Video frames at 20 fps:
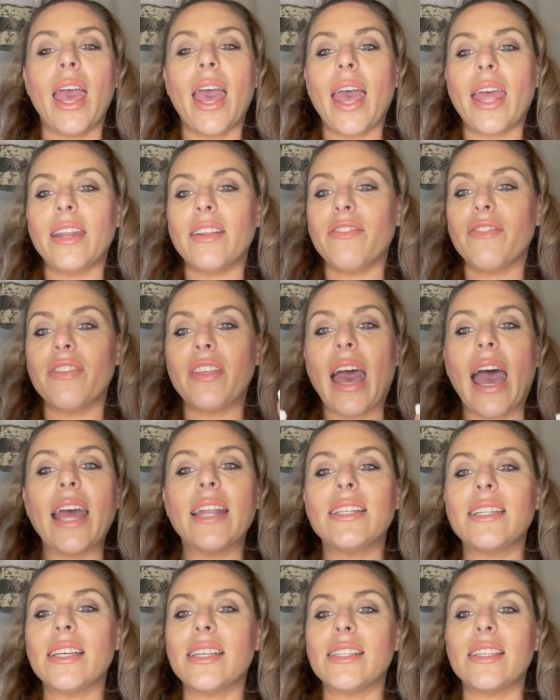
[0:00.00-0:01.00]
And if
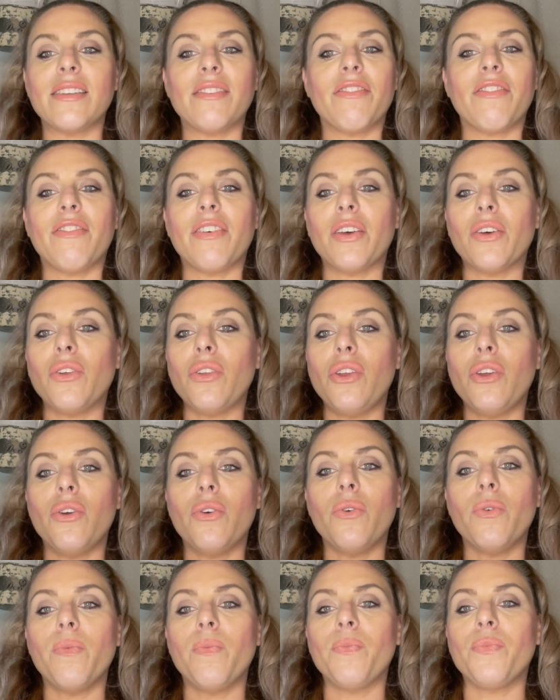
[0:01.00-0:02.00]
that doesn't fill
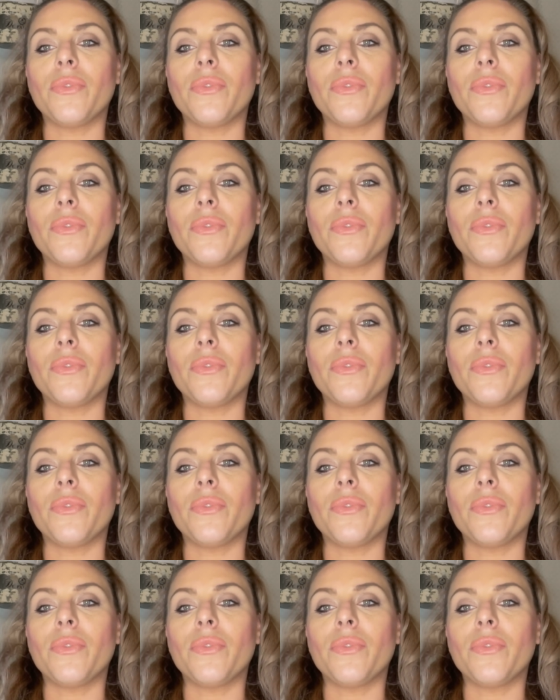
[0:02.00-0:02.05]
you,